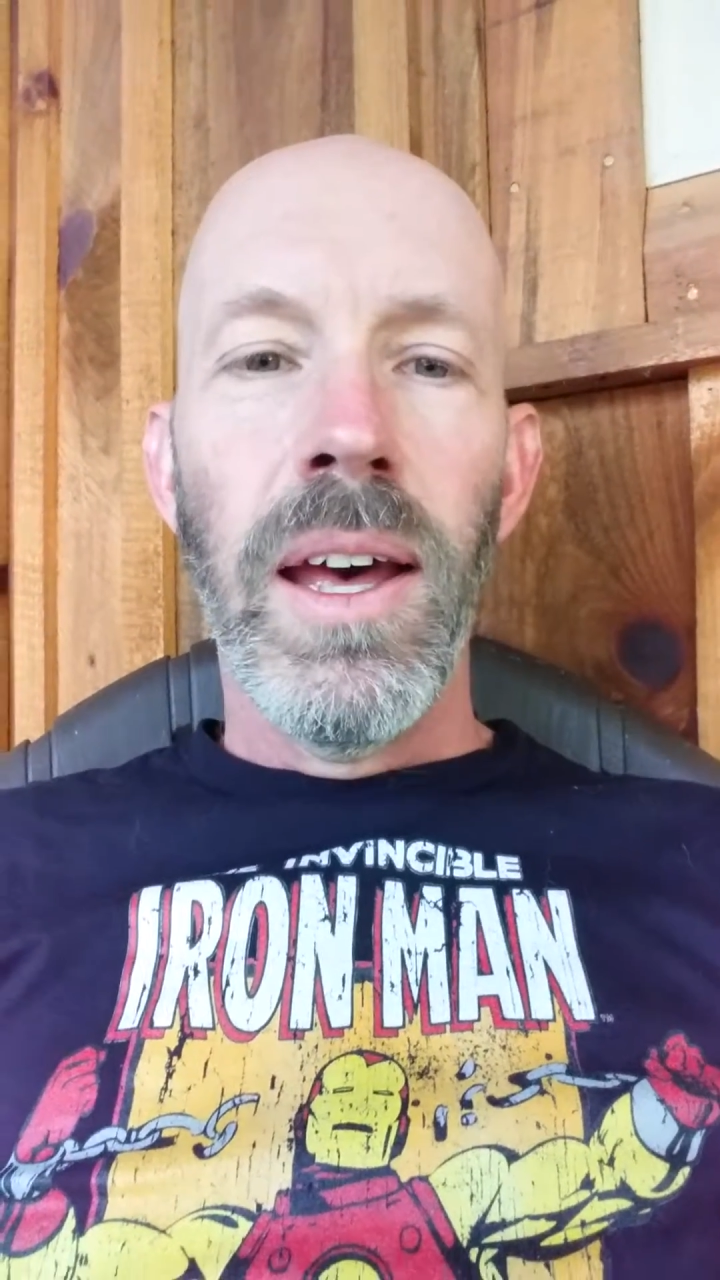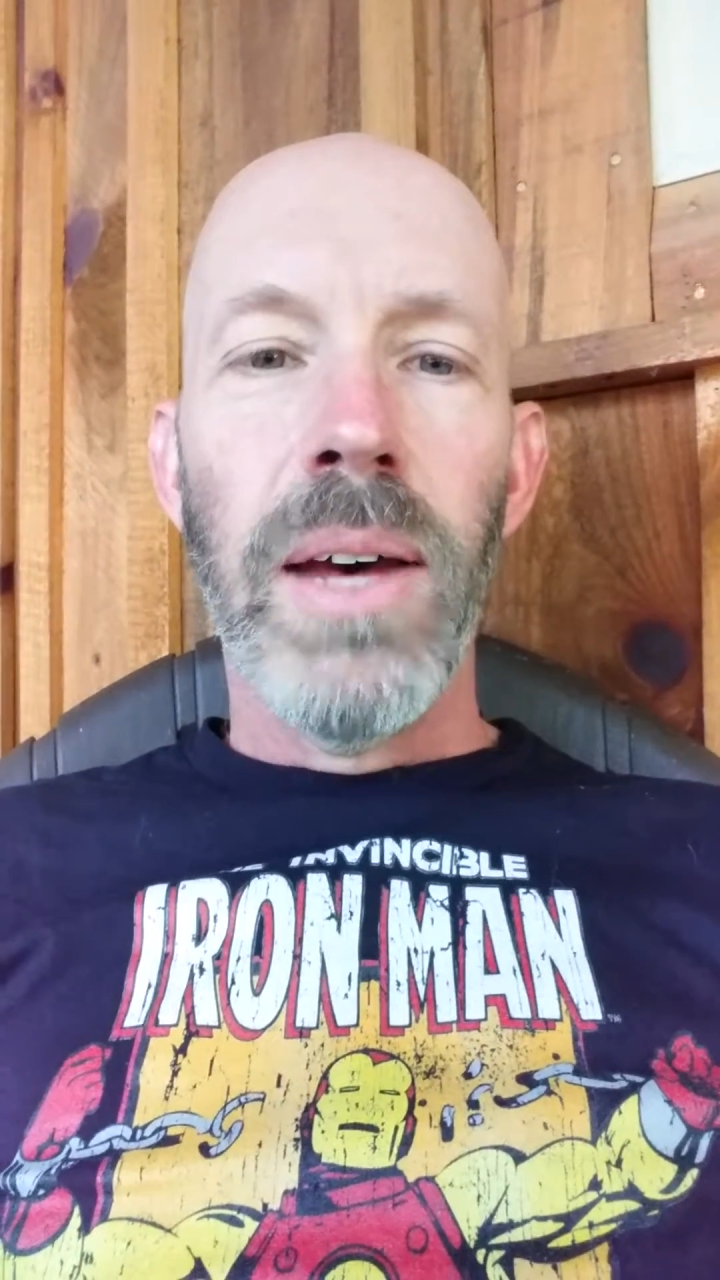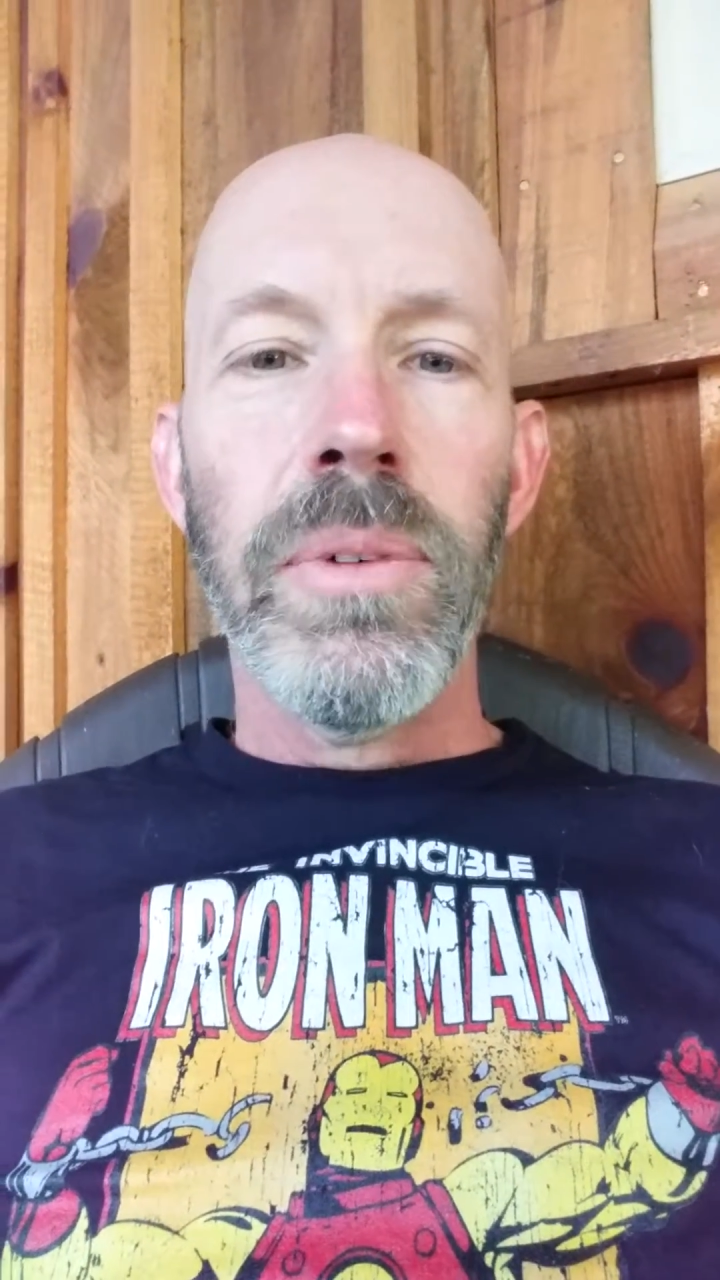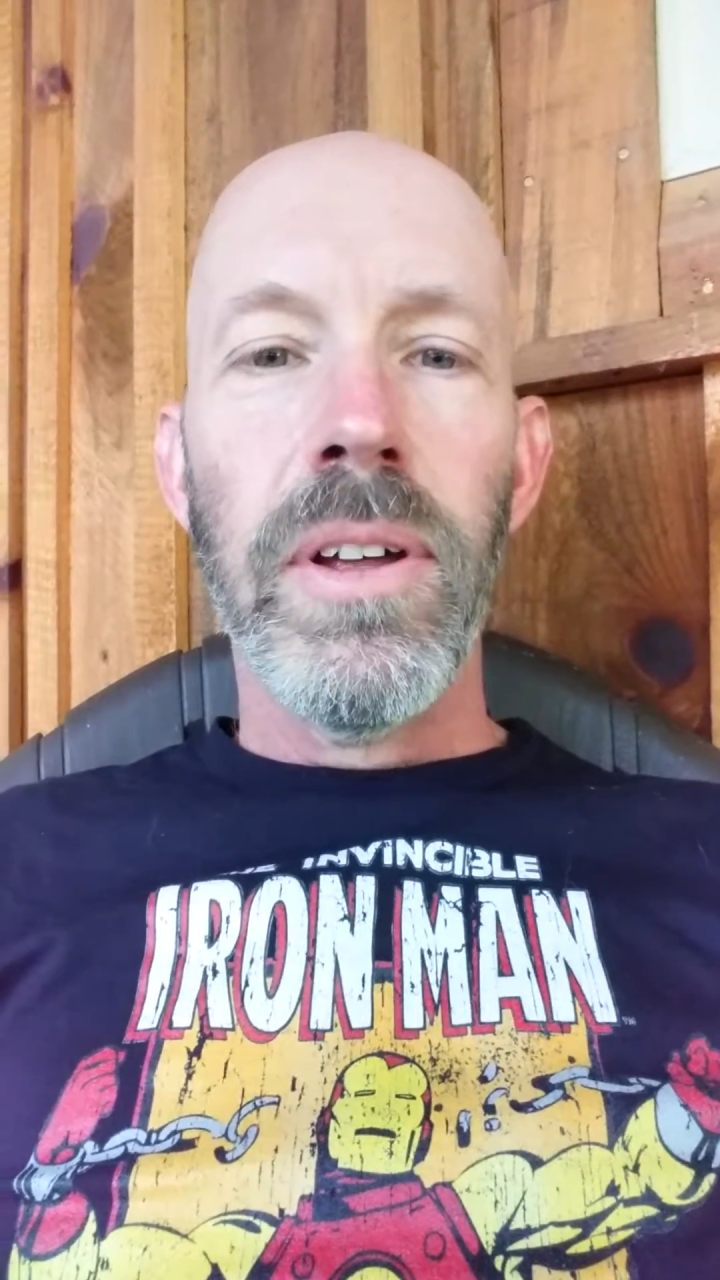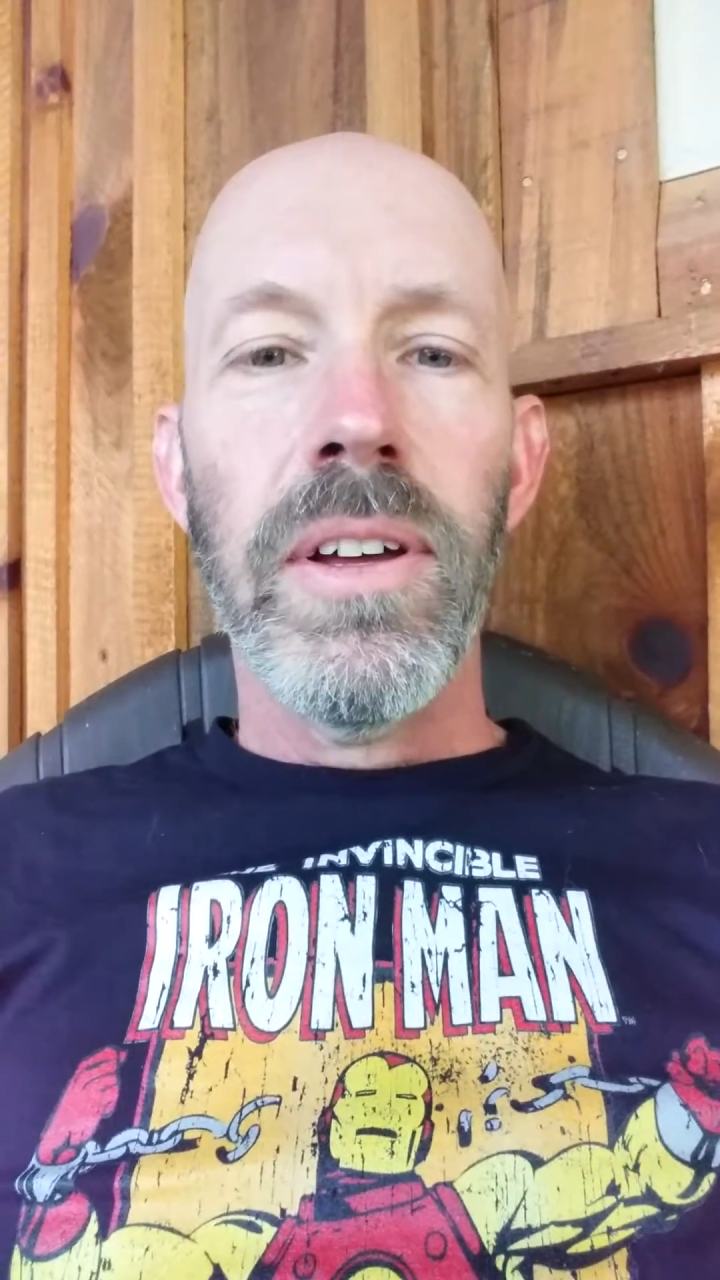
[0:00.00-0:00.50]

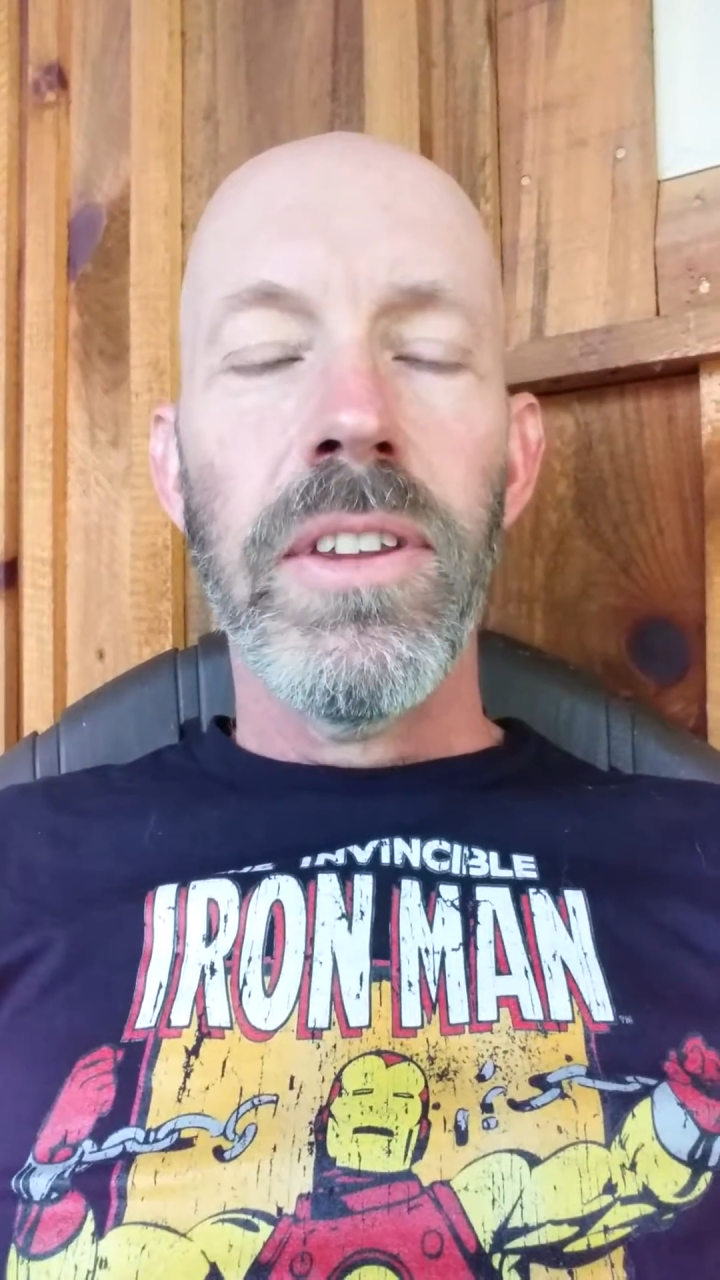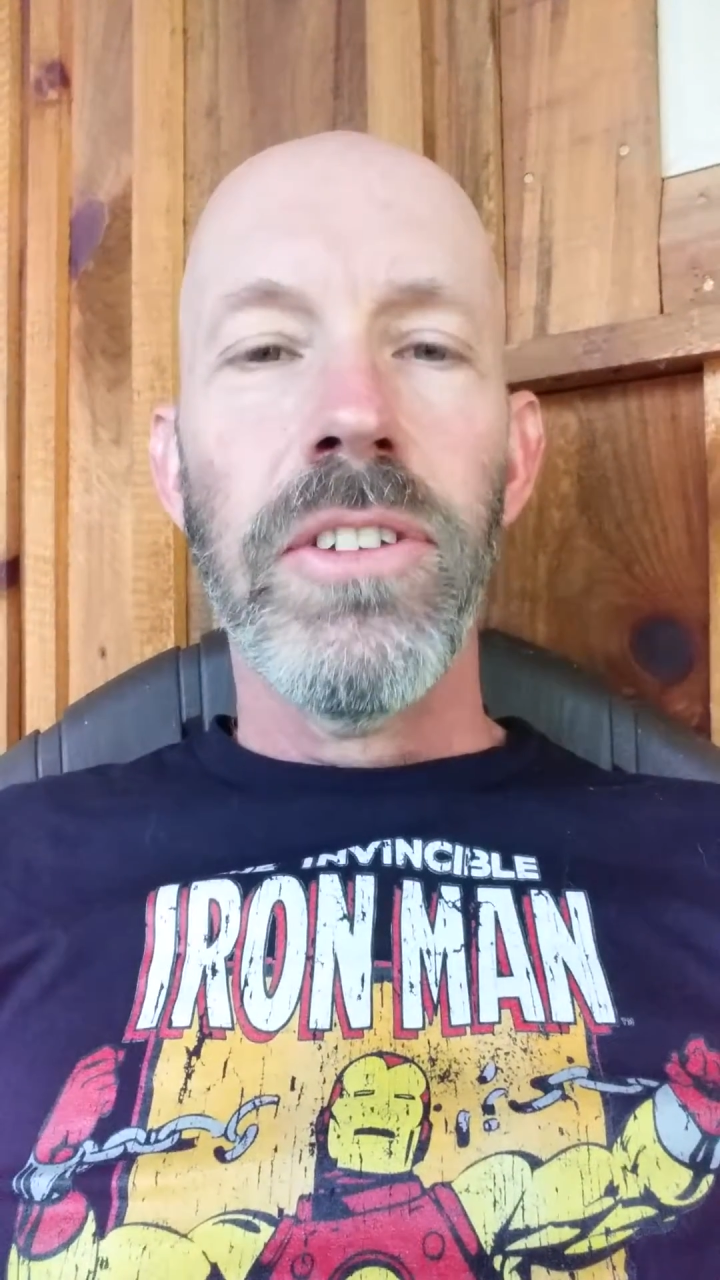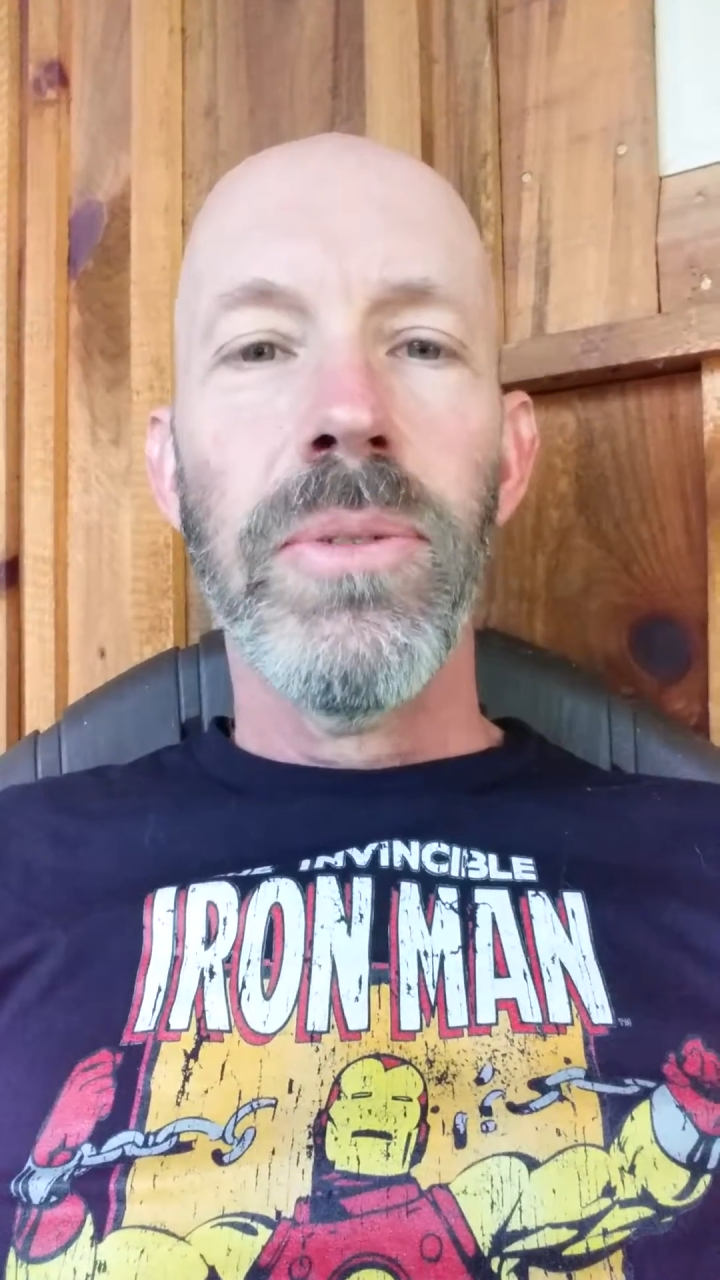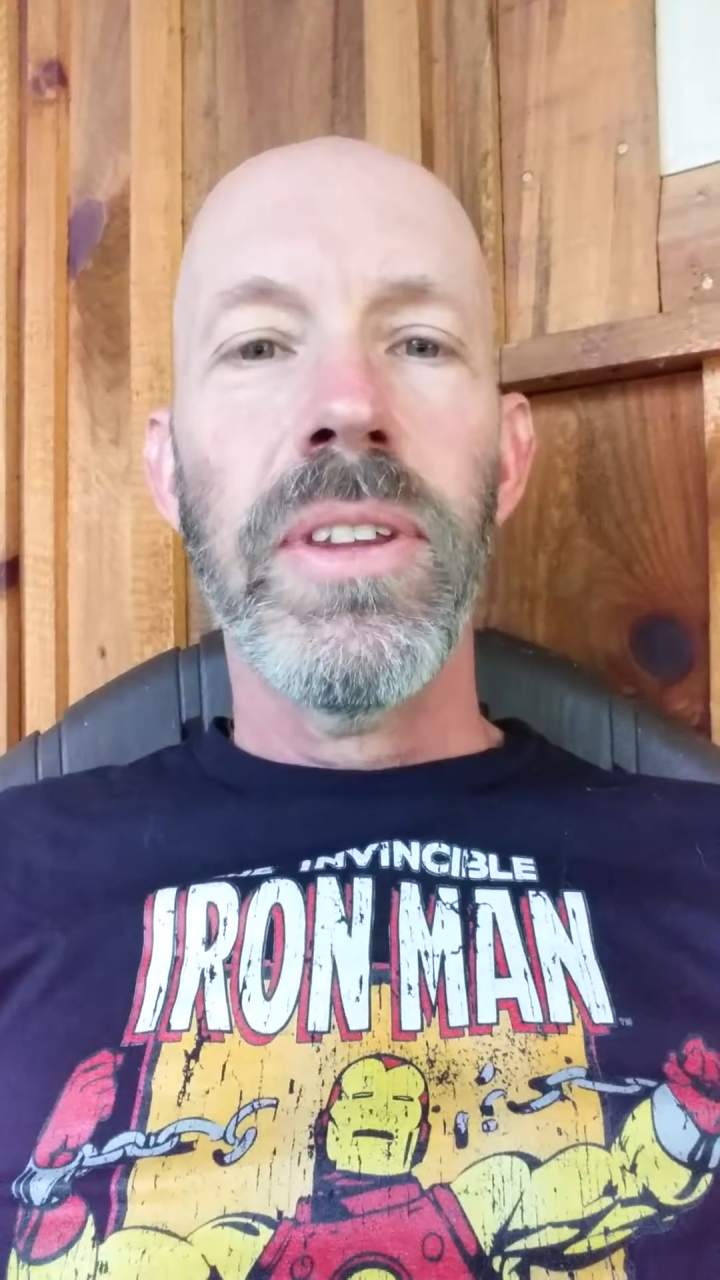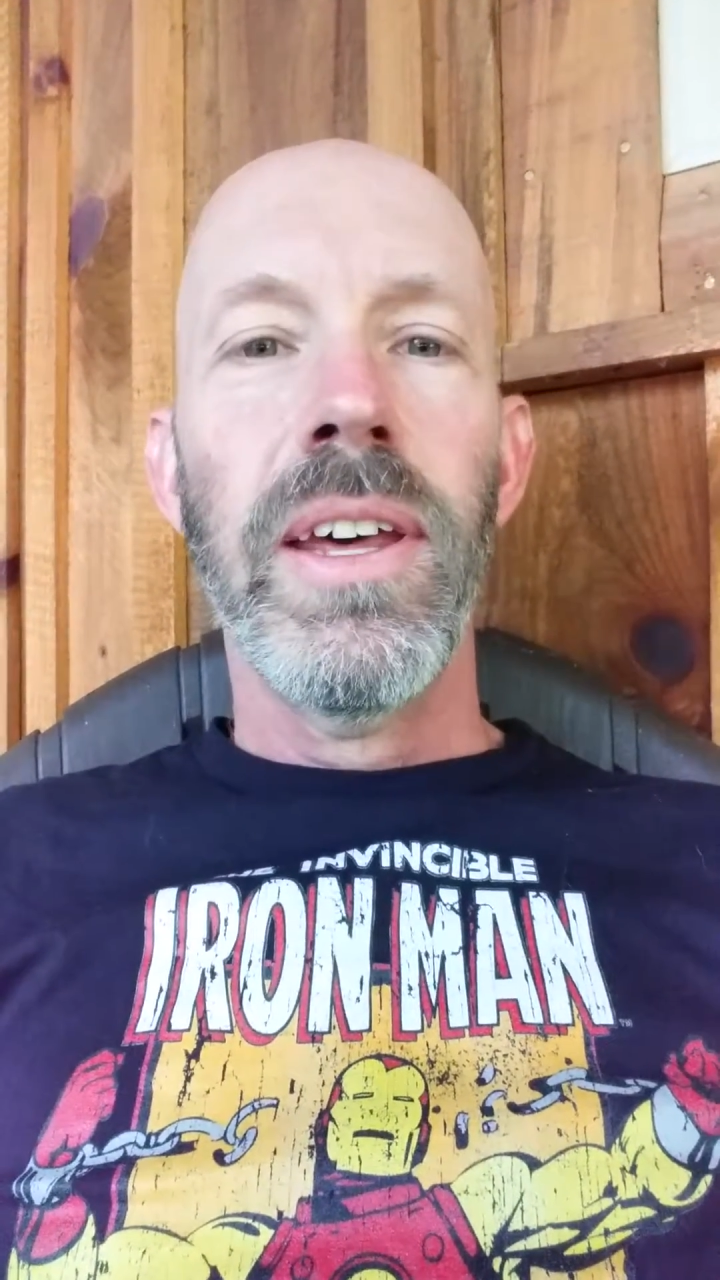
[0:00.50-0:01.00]
I'm calling
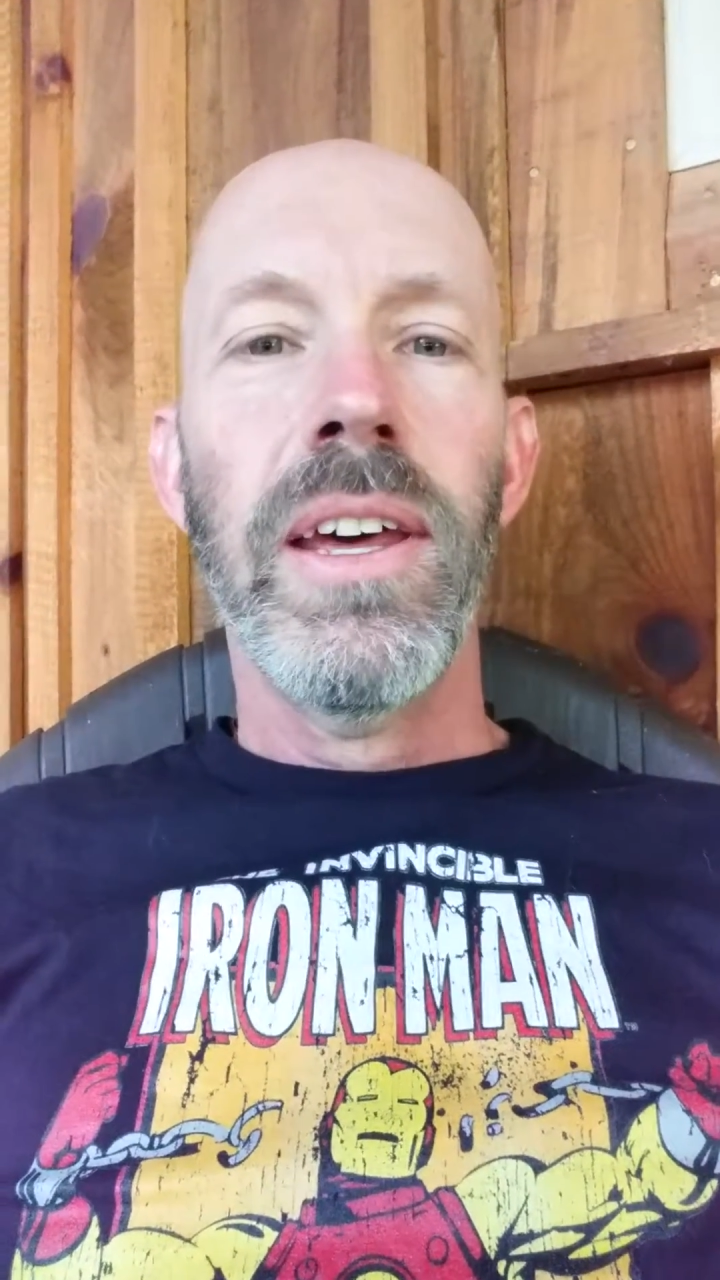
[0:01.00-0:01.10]
this one the